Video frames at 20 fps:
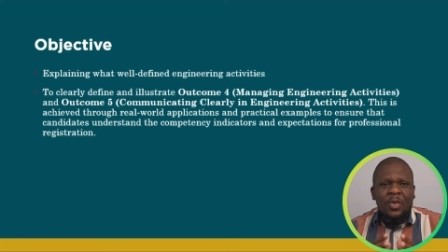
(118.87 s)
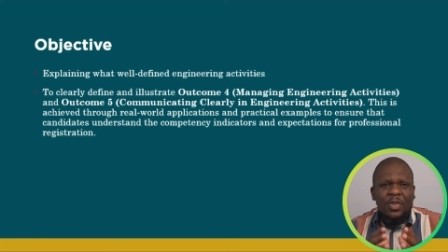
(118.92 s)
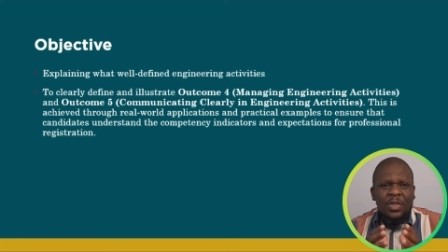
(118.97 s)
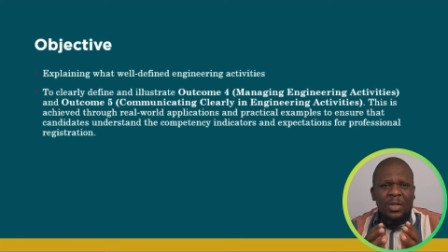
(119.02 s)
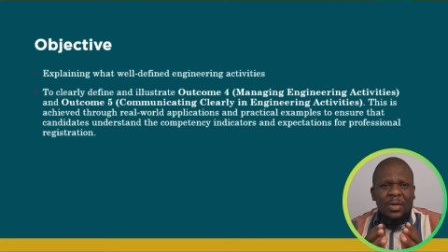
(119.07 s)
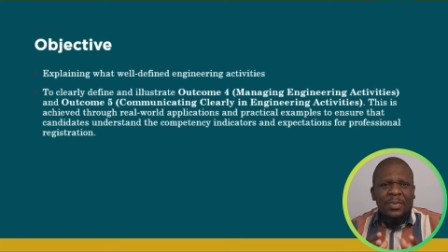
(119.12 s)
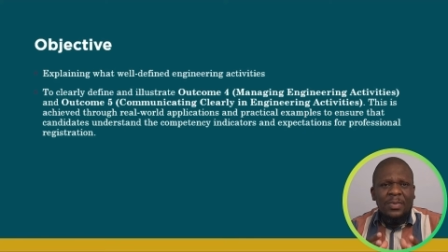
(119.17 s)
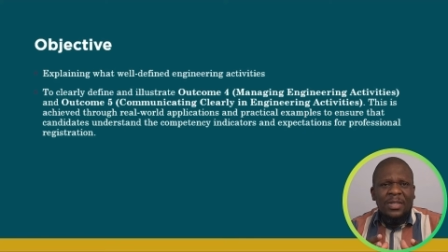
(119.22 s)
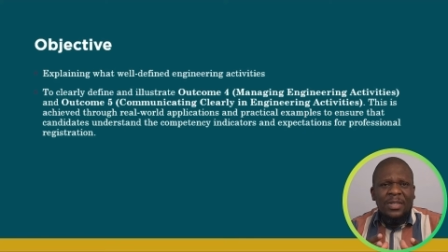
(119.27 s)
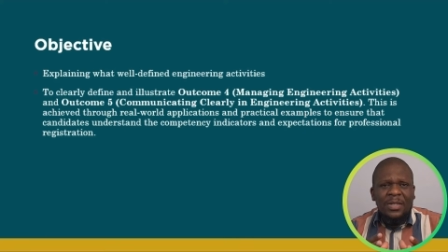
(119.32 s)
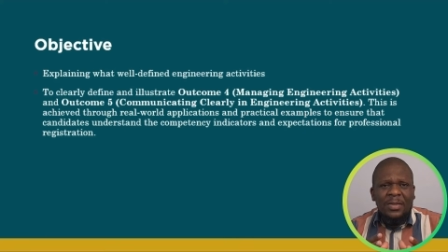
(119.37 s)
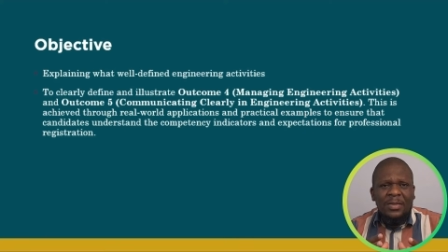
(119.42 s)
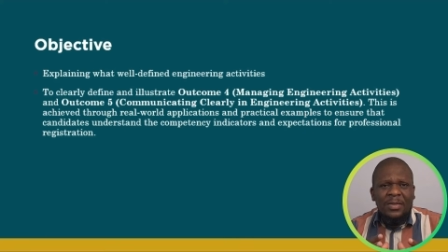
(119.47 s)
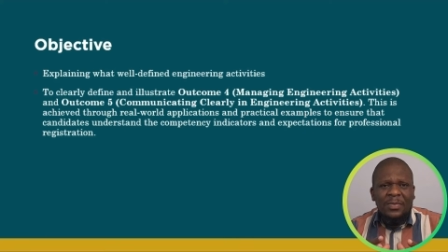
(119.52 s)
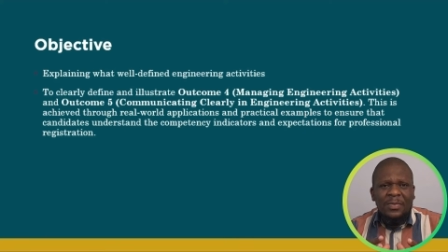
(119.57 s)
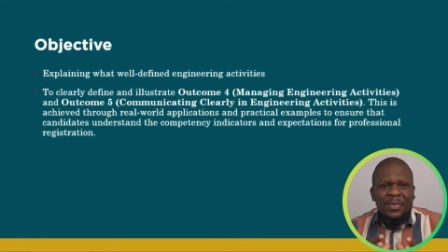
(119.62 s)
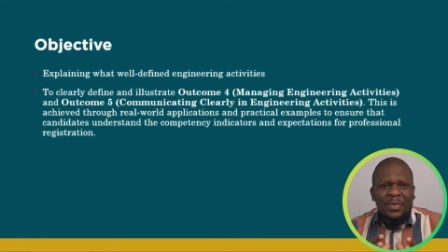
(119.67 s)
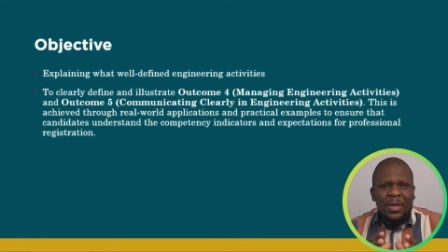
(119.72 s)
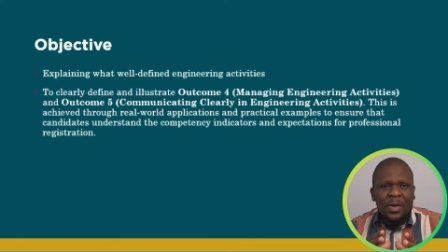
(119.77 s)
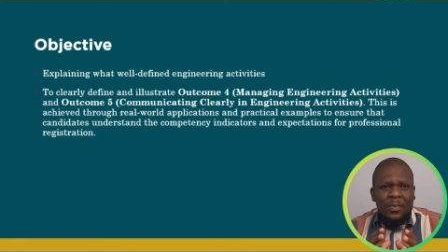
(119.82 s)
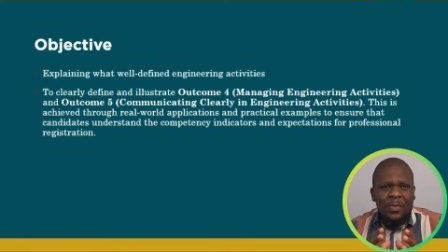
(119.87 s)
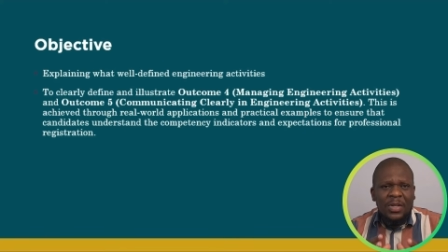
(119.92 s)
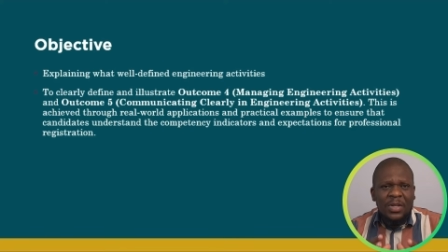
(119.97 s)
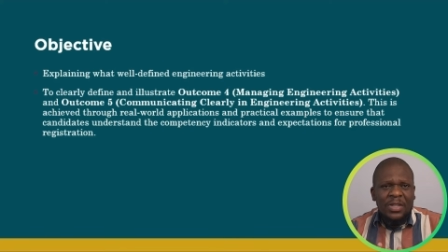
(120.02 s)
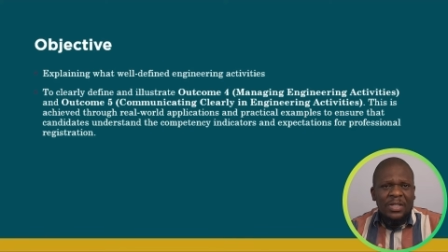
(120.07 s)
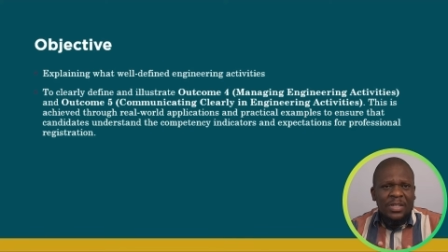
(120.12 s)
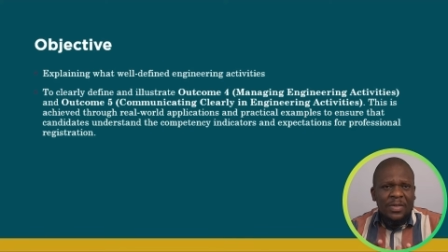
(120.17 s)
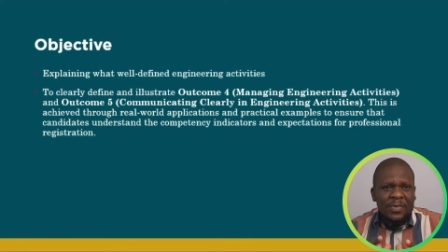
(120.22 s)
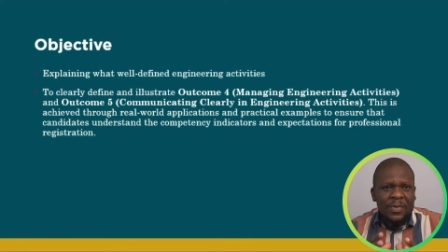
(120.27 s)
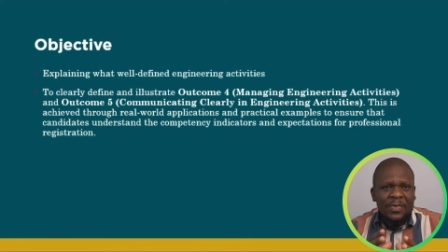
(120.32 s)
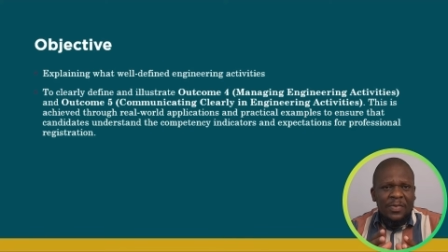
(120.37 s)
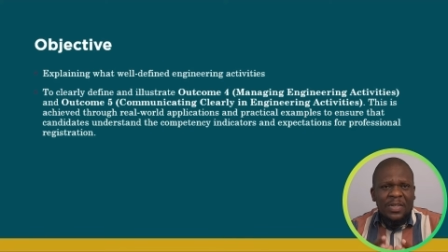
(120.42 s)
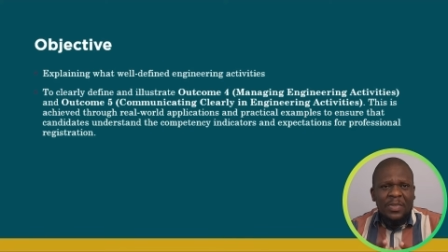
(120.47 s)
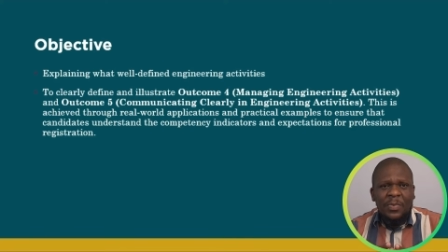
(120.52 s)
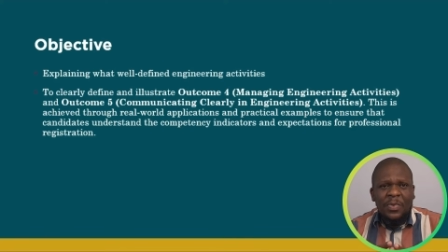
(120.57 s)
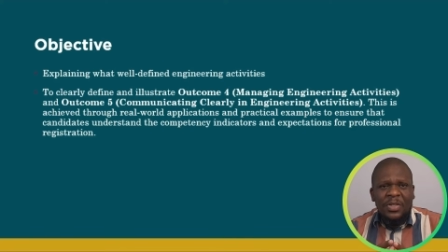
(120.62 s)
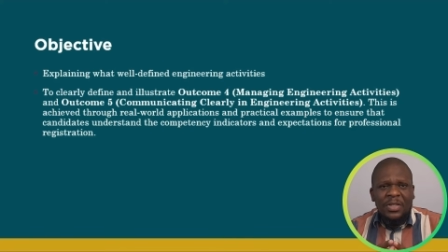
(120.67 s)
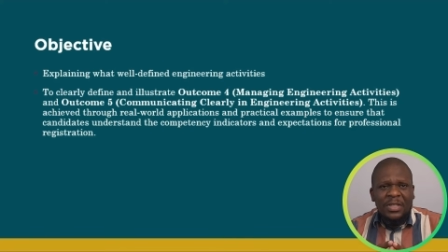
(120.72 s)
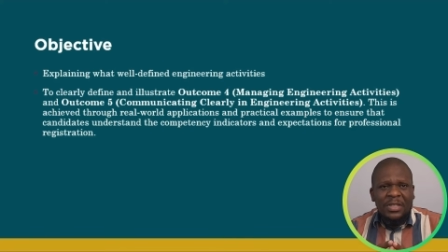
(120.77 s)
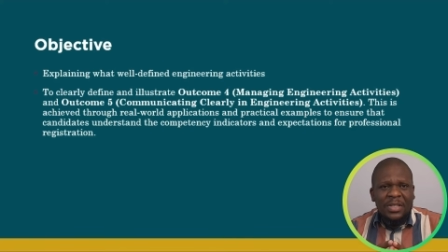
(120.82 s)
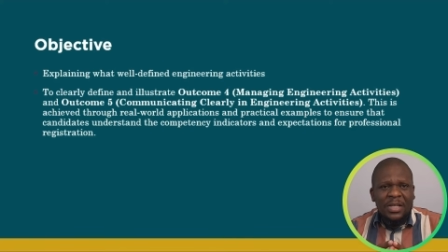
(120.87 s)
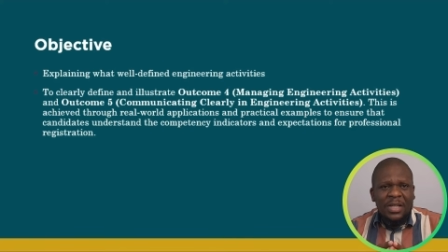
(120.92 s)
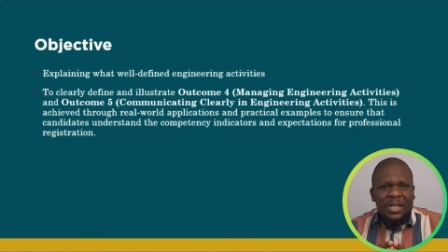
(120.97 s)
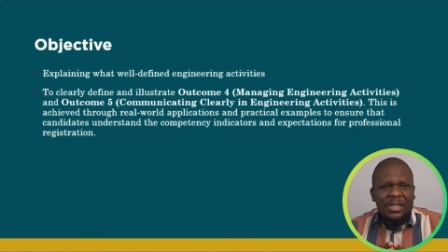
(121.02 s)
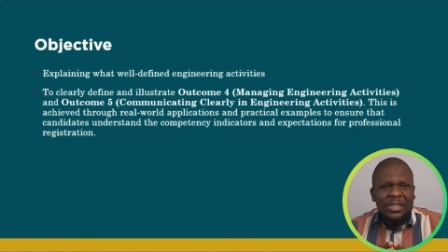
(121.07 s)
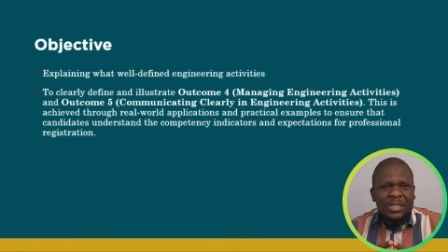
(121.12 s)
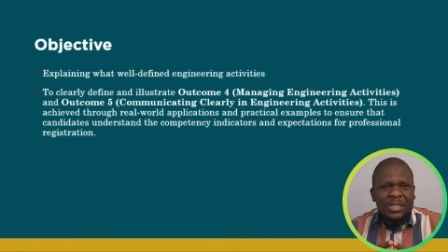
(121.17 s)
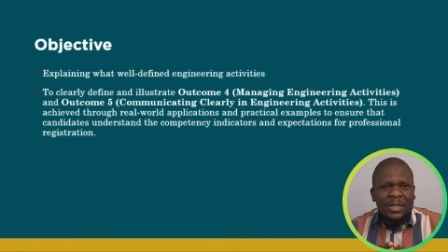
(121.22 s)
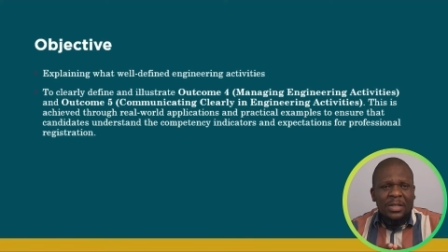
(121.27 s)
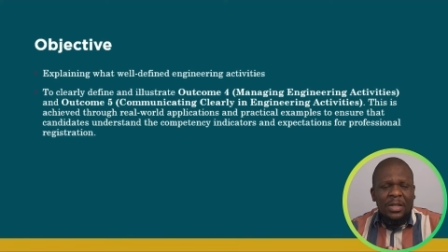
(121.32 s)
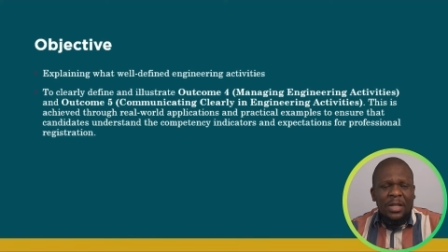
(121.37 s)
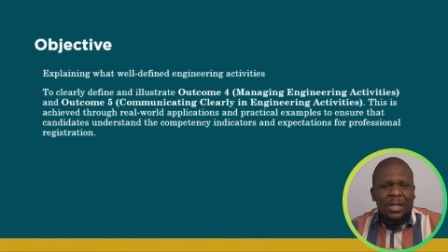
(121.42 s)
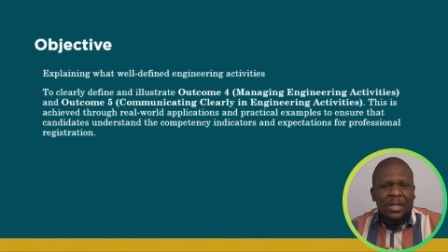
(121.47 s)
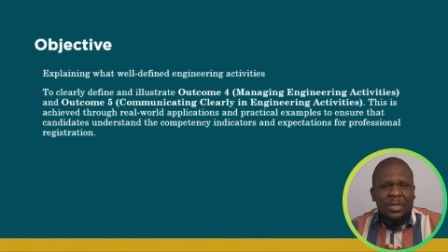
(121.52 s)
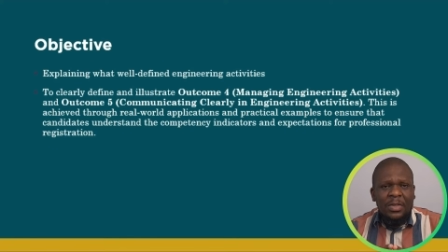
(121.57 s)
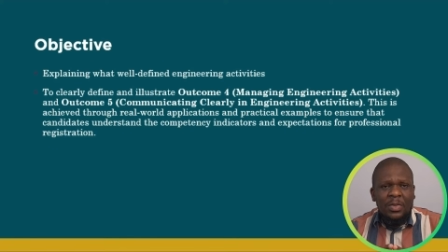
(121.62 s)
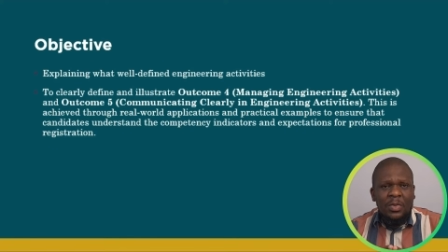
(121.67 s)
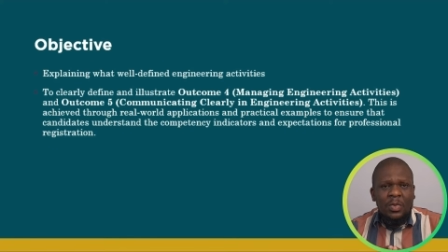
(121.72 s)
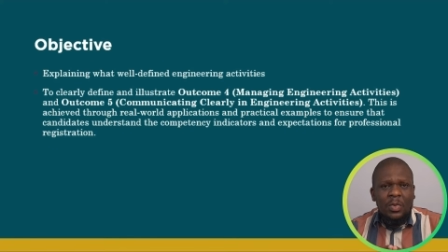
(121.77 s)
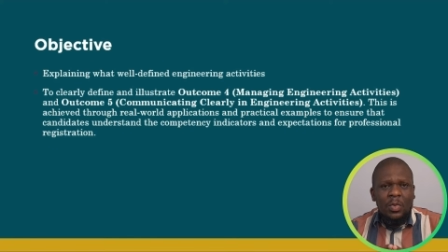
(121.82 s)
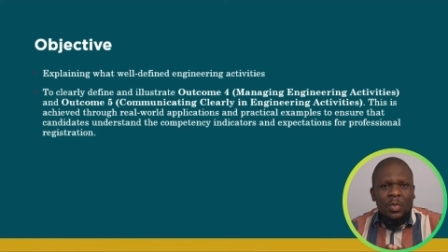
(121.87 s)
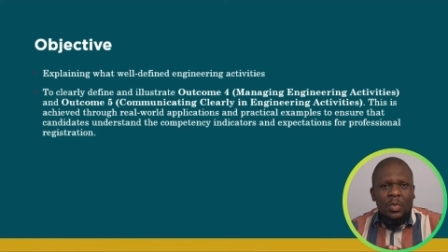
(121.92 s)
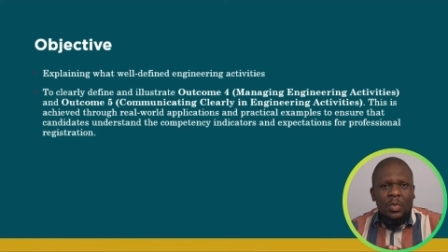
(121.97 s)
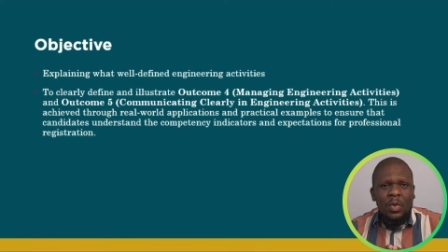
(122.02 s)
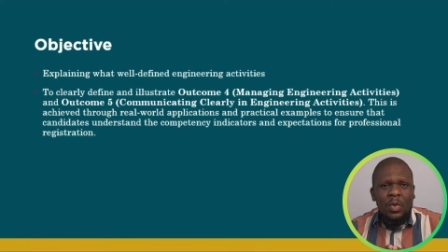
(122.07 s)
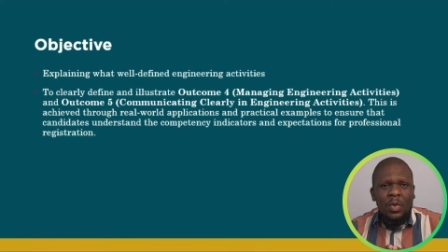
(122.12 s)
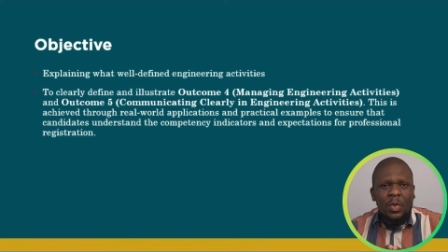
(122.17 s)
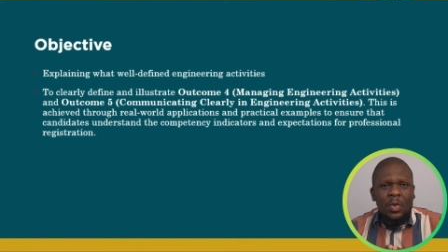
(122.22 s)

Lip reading: The objective of this presentation is to